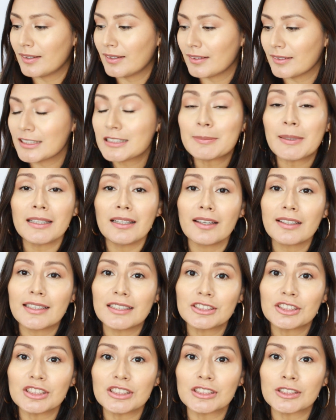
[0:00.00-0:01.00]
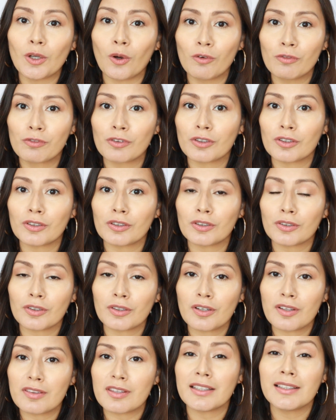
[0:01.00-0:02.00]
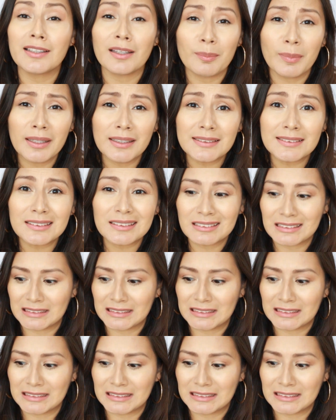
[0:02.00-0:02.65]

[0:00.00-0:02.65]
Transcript: because my luggage is over the limit.